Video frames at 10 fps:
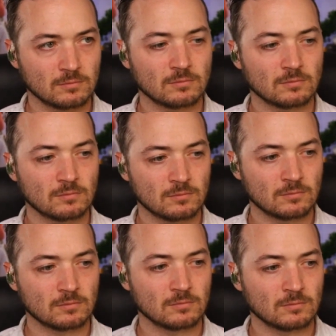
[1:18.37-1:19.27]

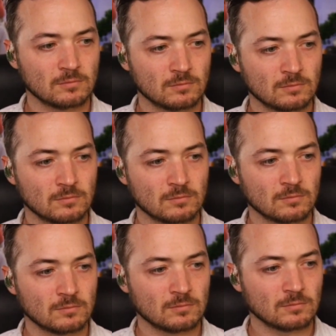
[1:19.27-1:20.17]

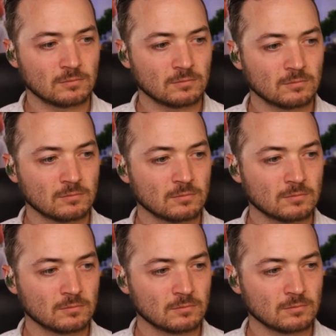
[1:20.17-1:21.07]

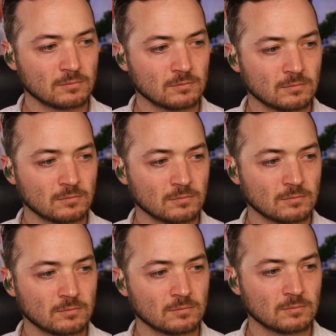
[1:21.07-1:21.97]

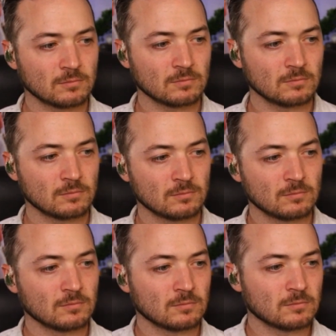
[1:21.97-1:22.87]

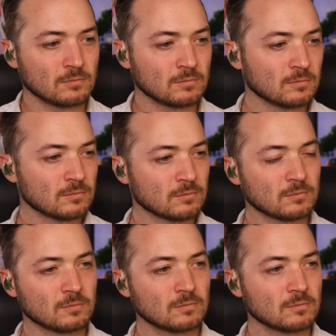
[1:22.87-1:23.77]

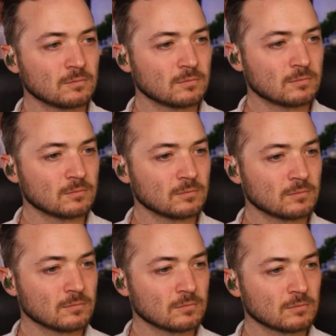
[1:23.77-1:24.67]

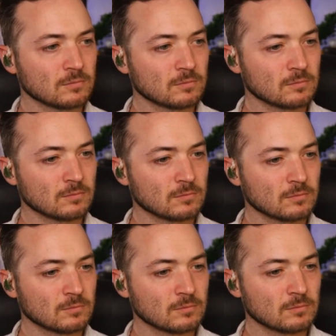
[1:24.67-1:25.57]

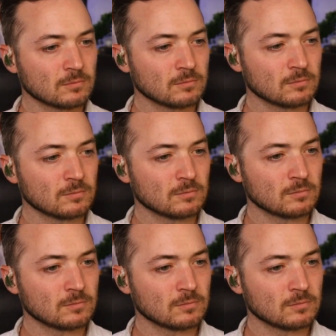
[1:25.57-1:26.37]
The person shown says nothing.